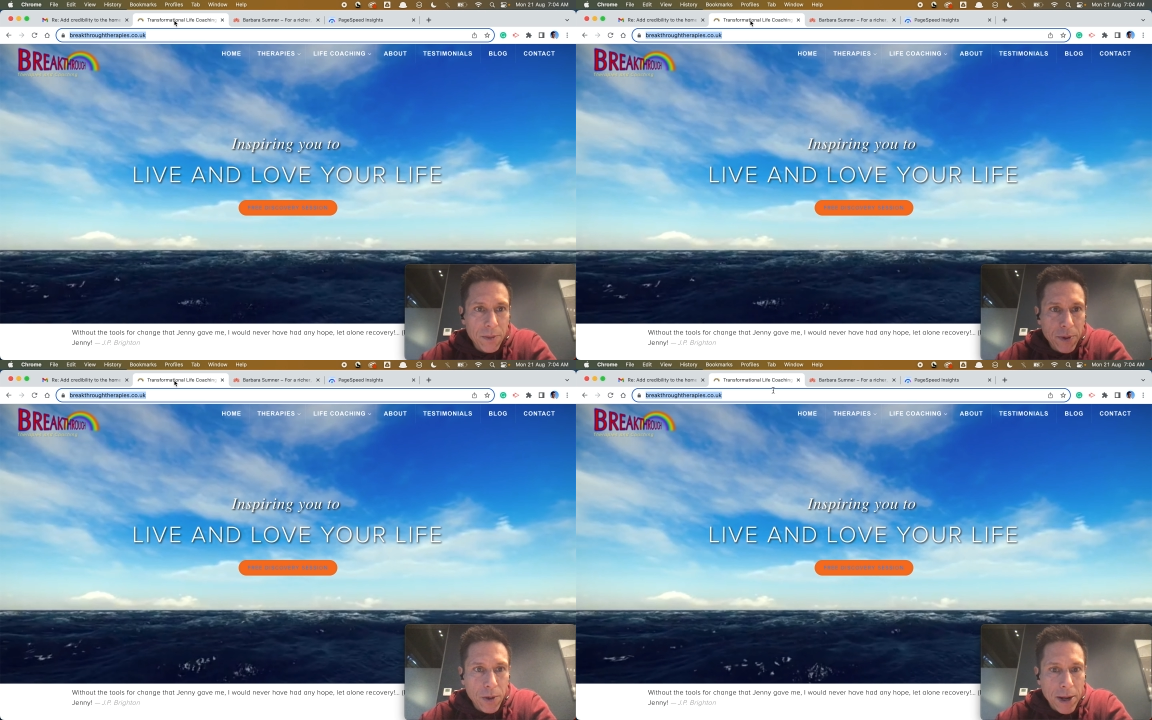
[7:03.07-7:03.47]

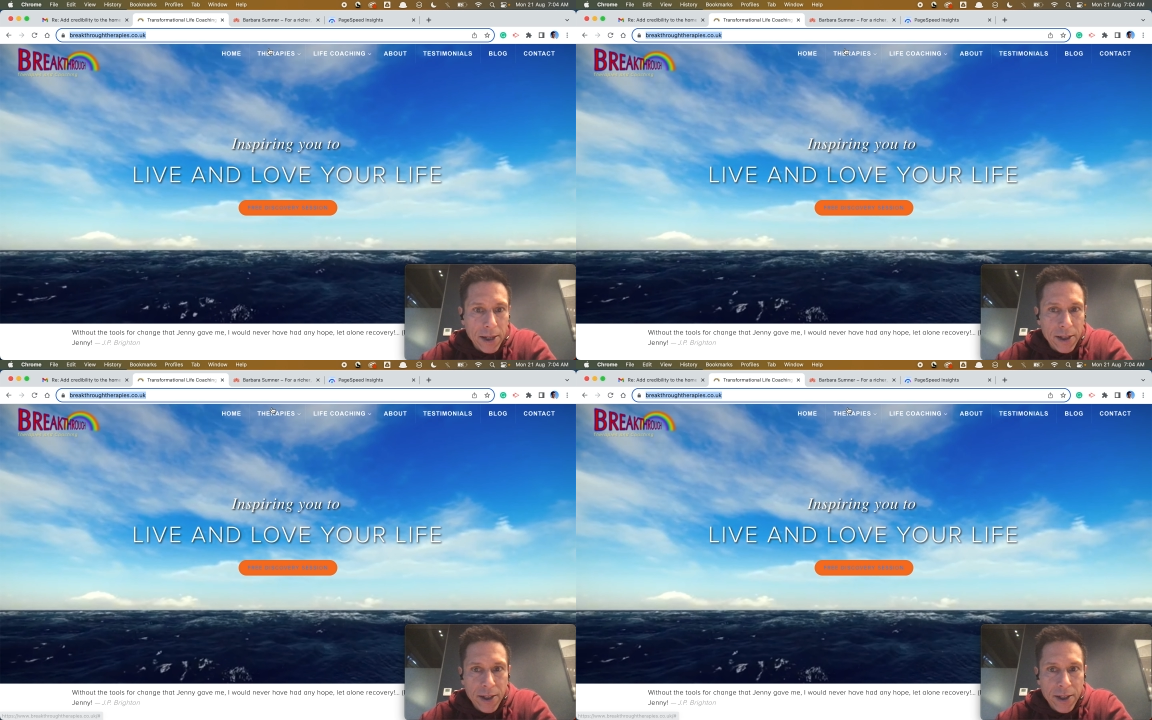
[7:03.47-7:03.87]
me go
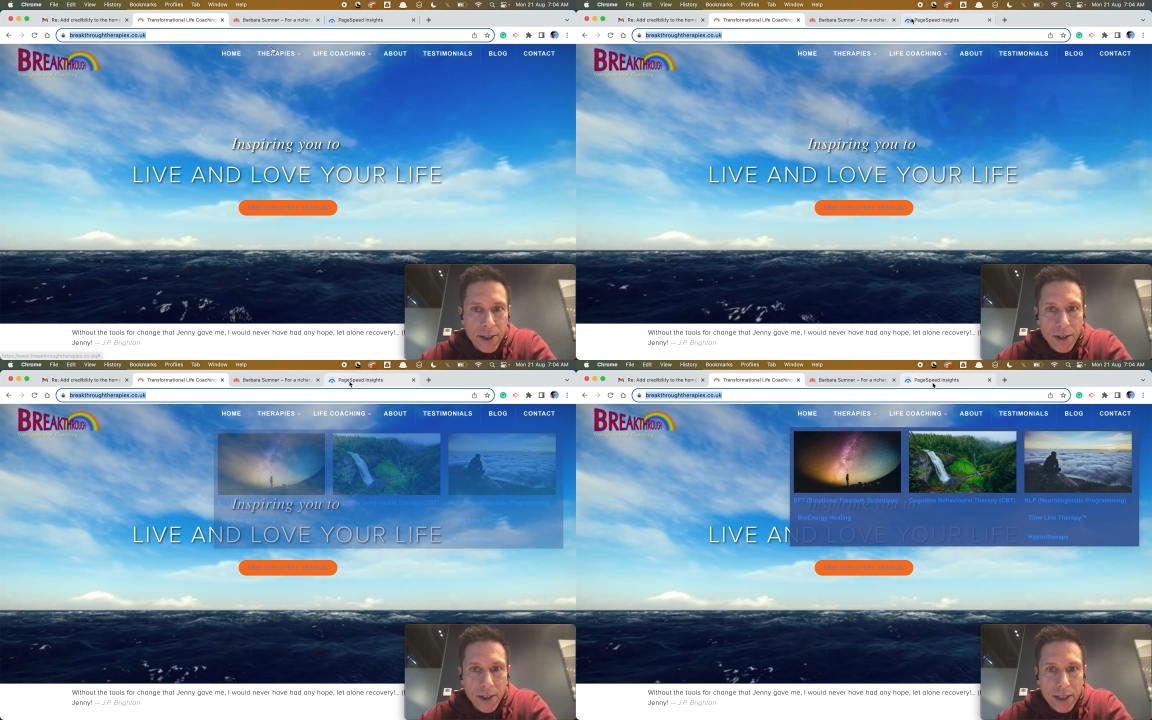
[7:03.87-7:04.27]
back to here.
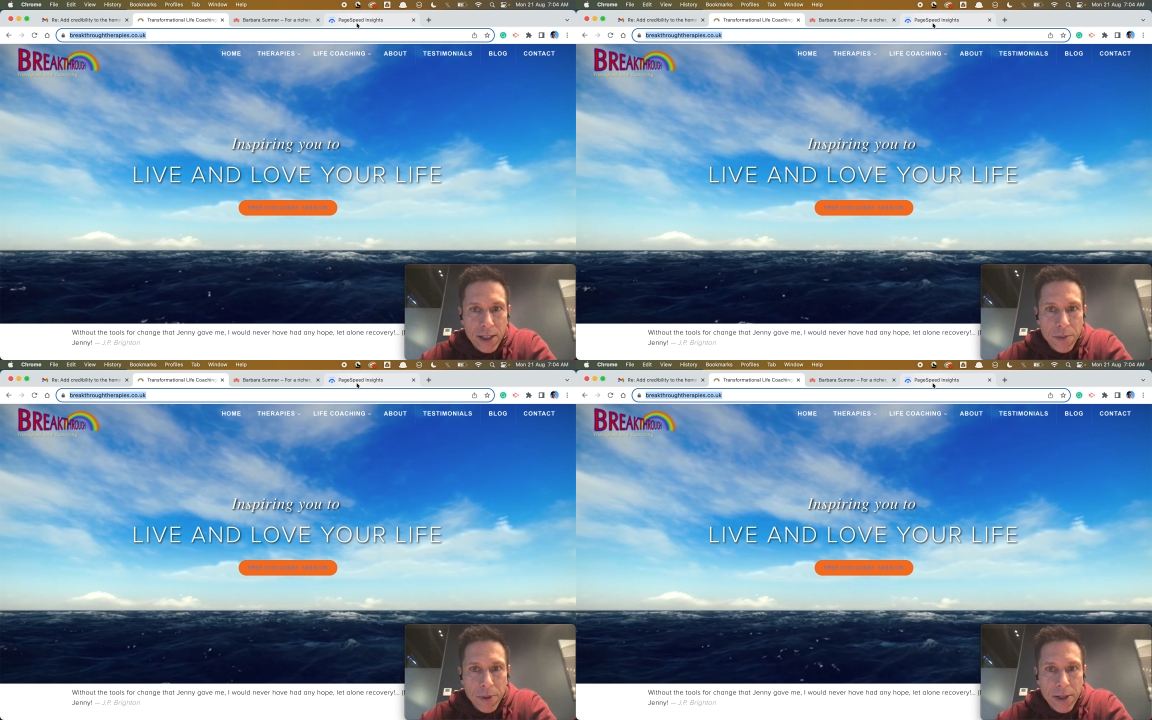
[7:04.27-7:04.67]
I'll let that
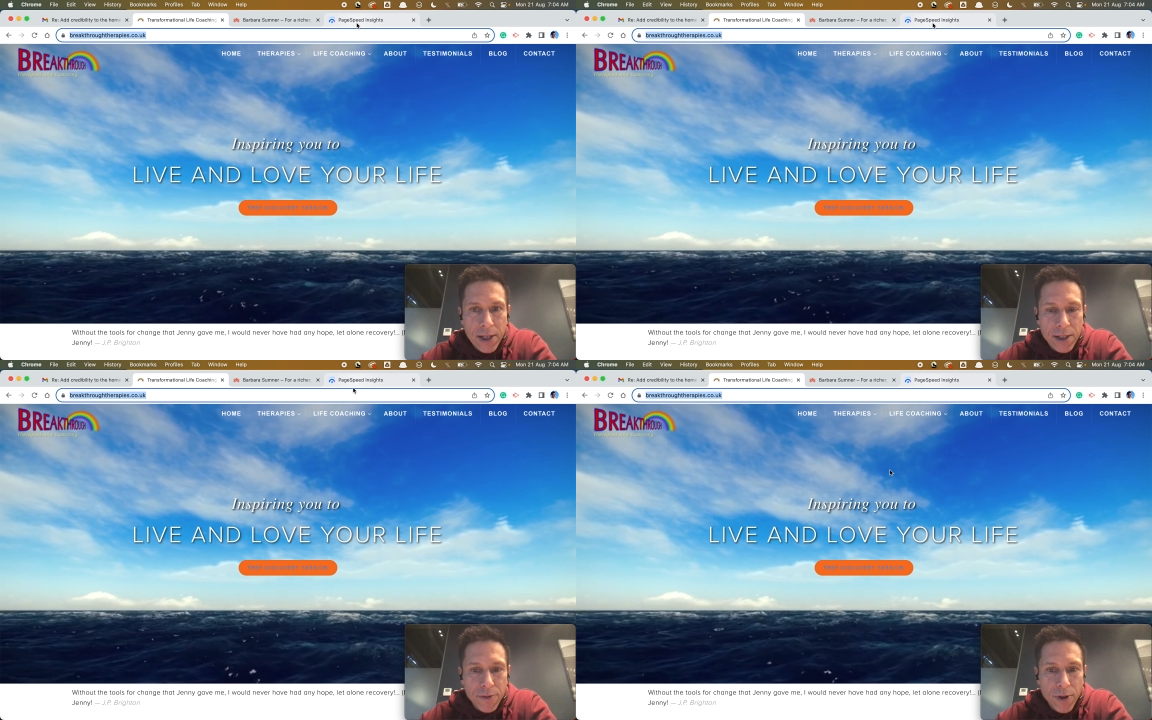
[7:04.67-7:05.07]
speed
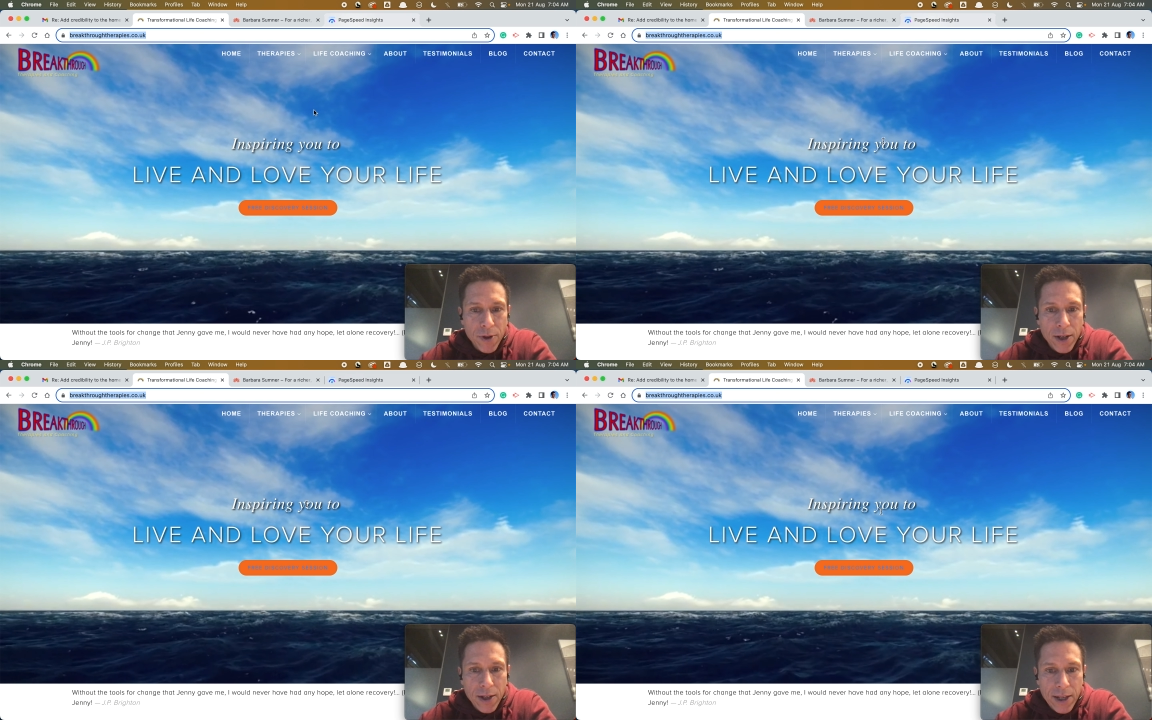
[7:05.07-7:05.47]
test
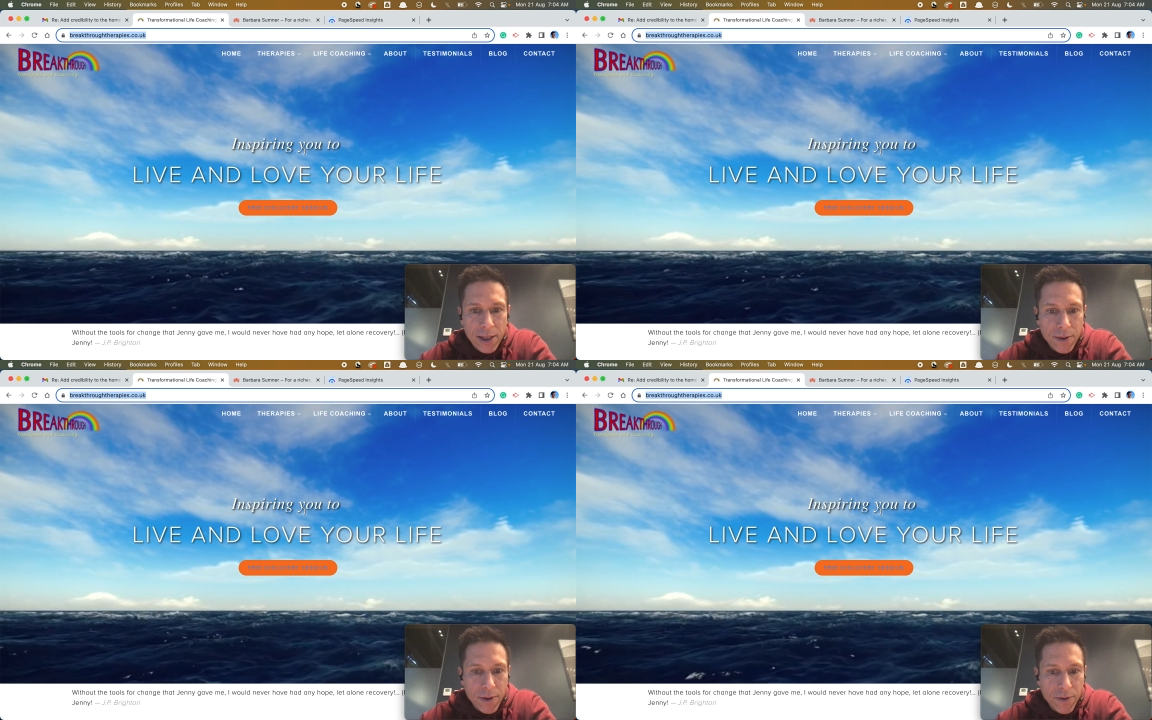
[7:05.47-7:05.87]
run. It
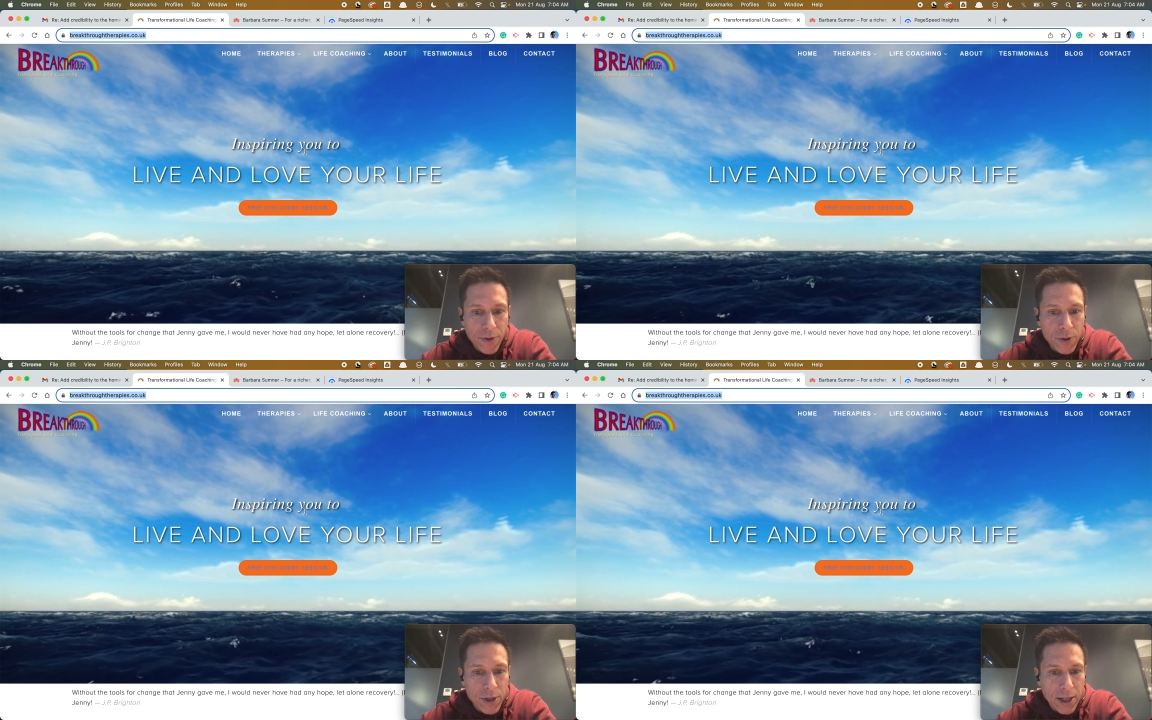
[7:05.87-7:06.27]
takes a
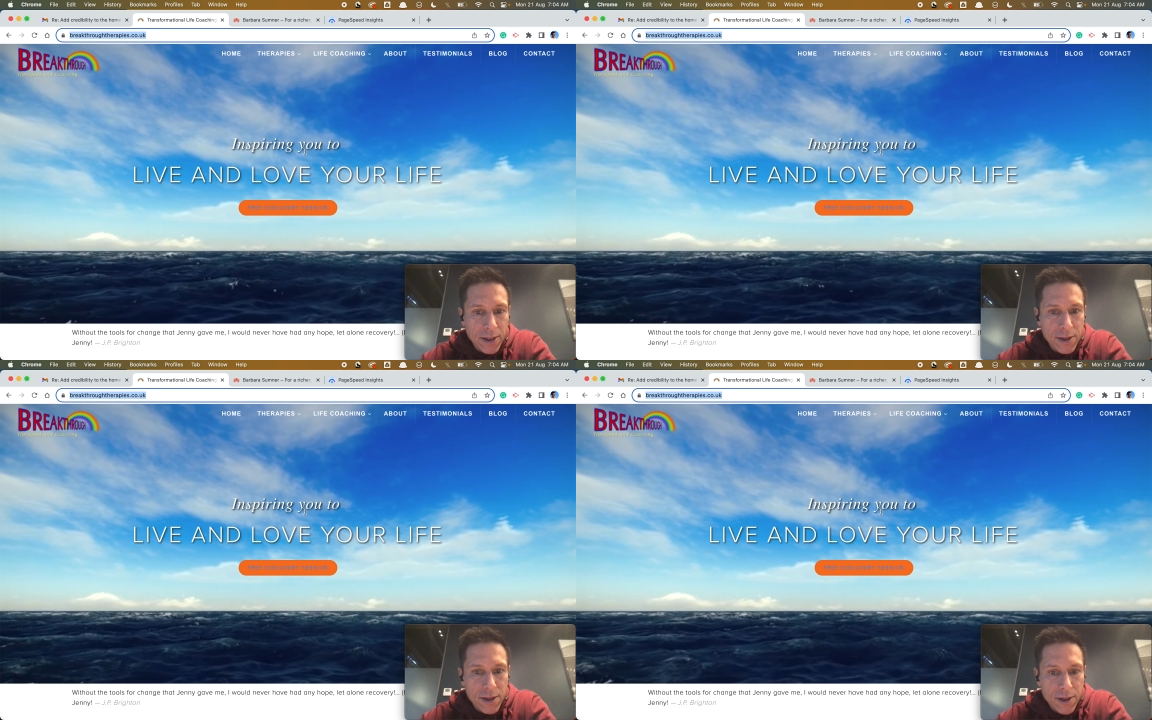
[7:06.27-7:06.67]
few
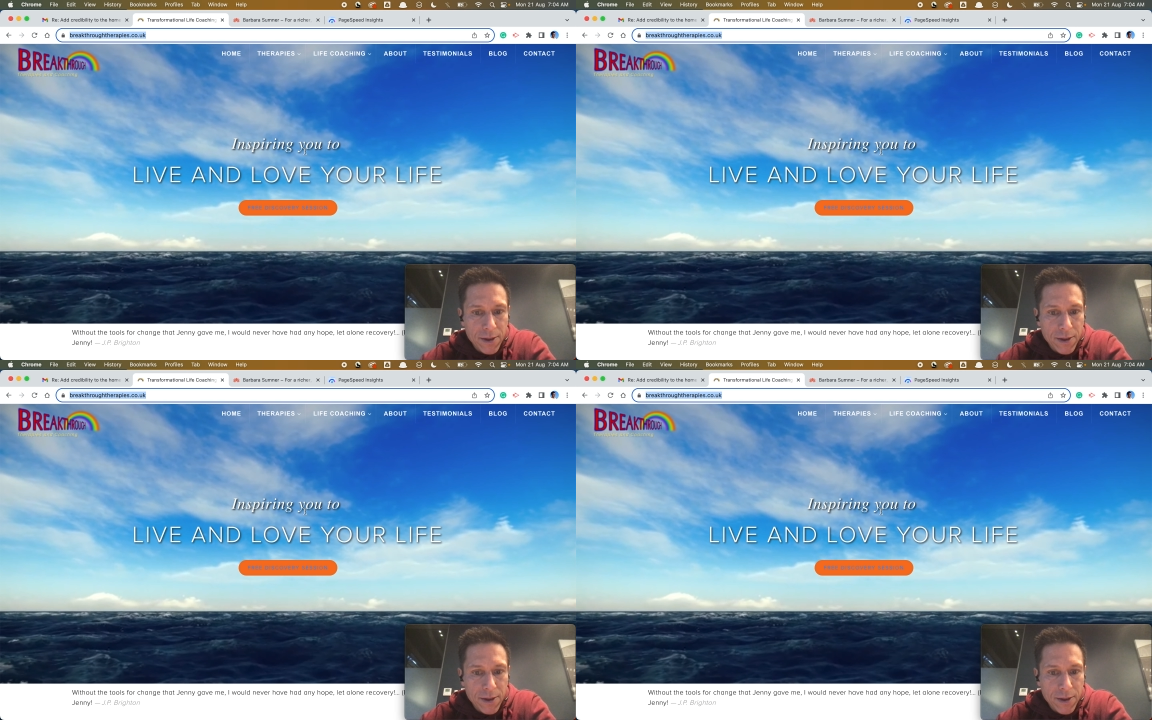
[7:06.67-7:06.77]
seconds.